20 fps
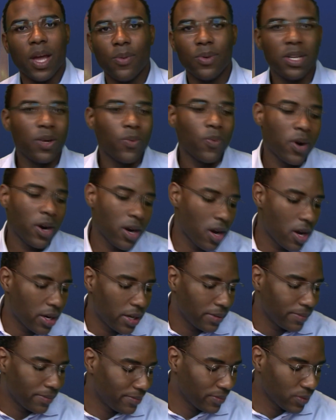We need to work
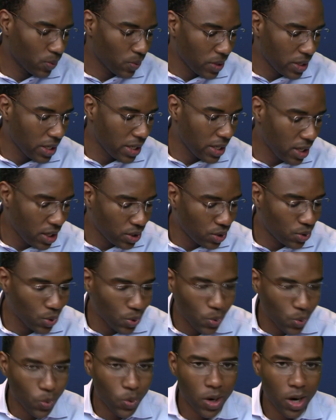on it. We need
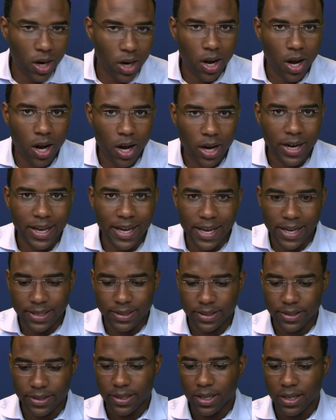to work on
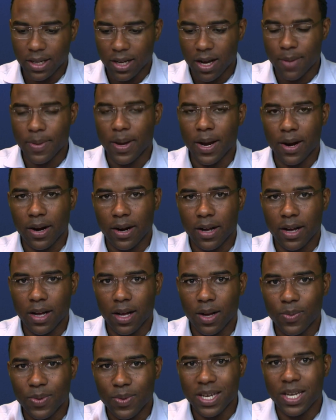it, America.
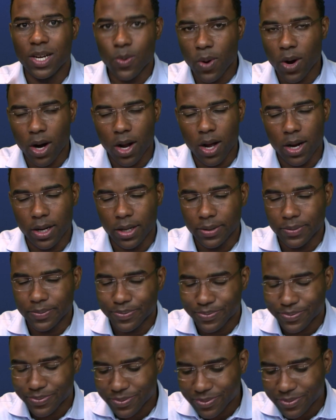We need to work on it.